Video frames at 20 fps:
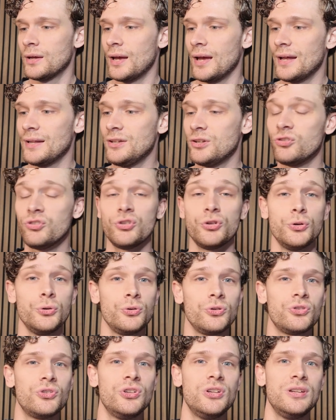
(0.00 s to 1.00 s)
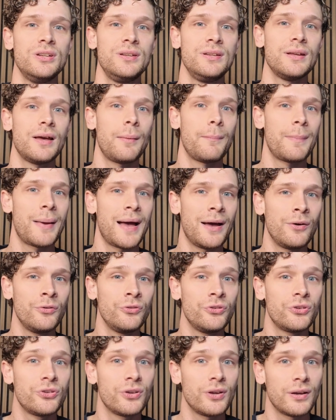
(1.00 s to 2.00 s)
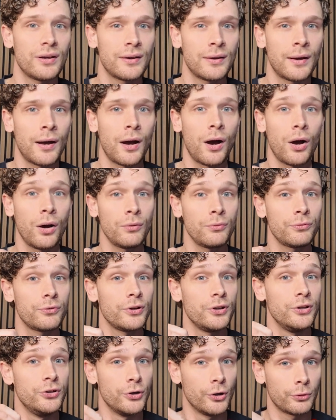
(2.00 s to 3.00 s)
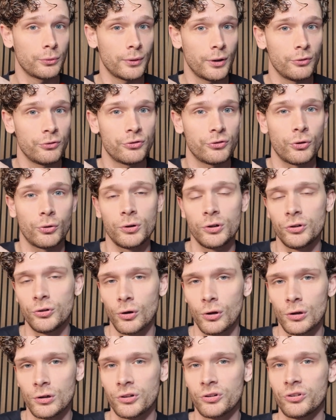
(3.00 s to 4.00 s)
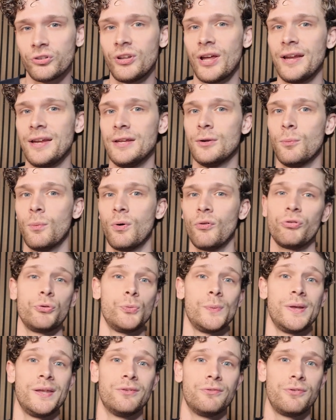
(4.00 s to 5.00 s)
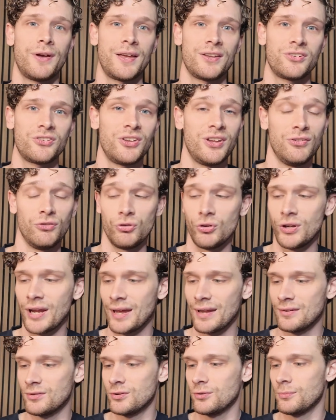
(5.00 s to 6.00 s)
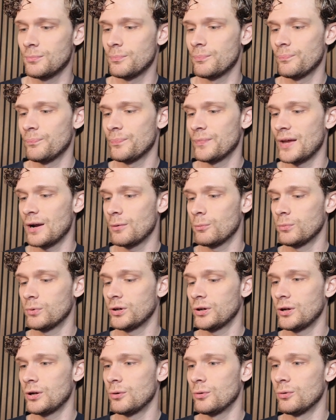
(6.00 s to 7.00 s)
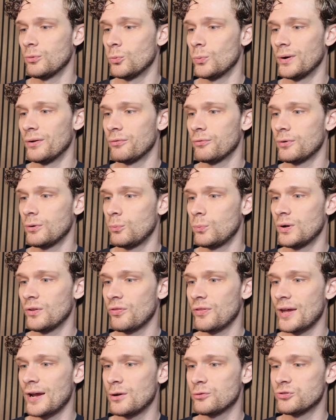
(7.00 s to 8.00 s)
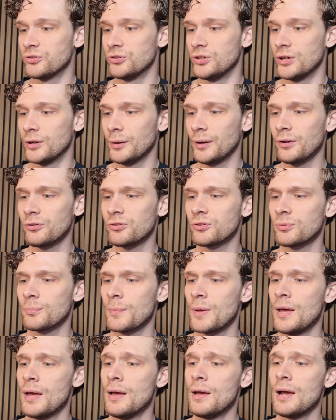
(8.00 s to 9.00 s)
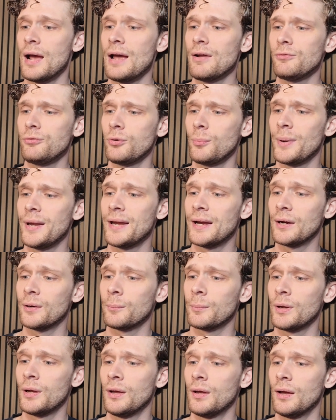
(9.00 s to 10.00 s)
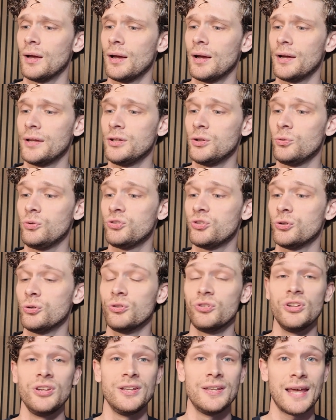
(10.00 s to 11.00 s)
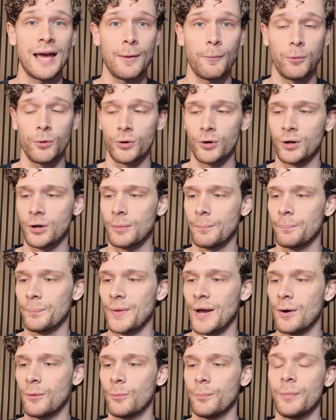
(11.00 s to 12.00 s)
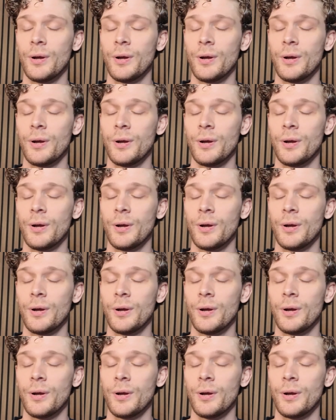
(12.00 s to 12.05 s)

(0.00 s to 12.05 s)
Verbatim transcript: and you choose the amount uh, of euros or dollars that you want to invest into Kendu. Now, we're going with one thousand euros, and from here uh, you choose the network. Now